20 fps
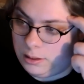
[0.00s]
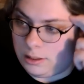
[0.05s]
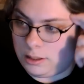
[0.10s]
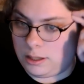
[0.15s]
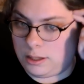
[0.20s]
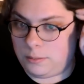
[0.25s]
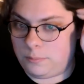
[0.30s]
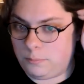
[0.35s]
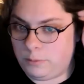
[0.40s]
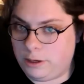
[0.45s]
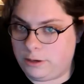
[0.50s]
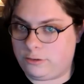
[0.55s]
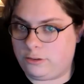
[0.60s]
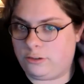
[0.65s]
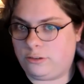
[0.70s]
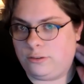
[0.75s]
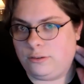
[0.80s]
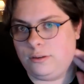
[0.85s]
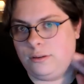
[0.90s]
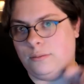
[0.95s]
Um,
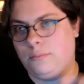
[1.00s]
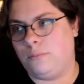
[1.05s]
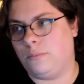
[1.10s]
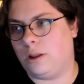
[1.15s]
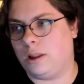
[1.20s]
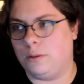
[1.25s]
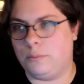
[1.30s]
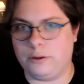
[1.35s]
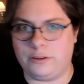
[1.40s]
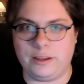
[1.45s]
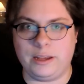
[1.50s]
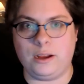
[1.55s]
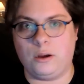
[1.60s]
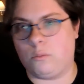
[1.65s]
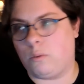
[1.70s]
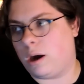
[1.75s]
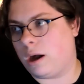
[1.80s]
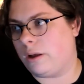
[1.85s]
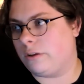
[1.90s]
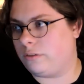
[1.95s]
which, while it would take
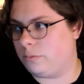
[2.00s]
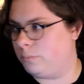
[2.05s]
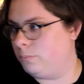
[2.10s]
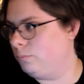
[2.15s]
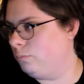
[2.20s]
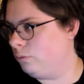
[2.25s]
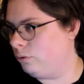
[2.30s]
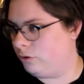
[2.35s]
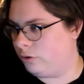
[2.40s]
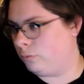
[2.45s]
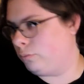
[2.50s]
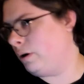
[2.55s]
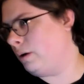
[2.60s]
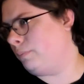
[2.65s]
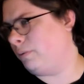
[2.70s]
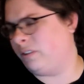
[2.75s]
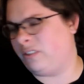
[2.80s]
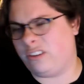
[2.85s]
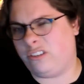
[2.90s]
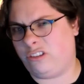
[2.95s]
a while to, to
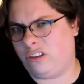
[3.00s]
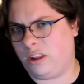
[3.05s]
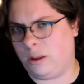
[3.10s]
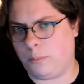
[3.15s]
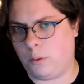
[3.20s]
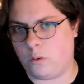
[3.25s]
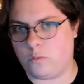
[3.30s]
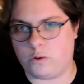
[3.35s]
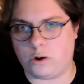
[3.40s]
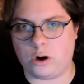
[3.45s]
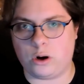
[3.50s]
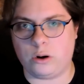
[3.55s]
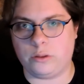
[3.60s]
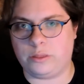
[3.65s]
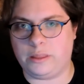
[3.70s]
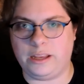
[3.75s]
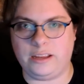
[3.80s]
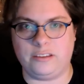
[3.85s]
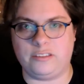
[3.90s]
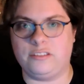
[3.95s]
reposition them over
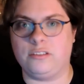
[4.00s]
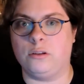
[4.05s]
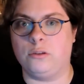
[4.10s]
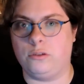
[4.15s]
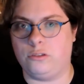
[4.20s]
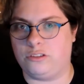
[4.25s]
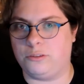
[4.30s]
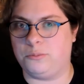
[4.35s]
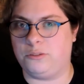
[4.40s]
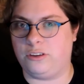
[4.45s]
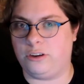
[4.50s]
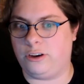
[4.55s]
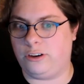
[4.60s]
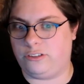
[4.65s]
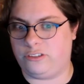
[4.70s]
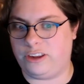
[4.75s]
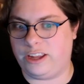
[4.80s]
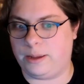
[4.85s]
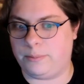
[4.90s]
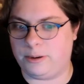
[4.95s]
Earth, they could still do some
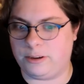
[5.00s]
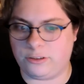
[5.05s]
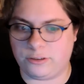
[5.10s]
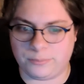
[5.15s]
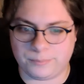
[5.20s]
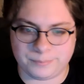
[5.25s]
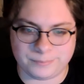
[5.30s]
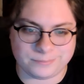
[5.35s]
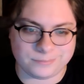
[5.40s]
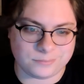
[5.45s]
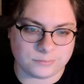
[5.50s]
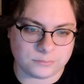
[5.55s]
serious damage.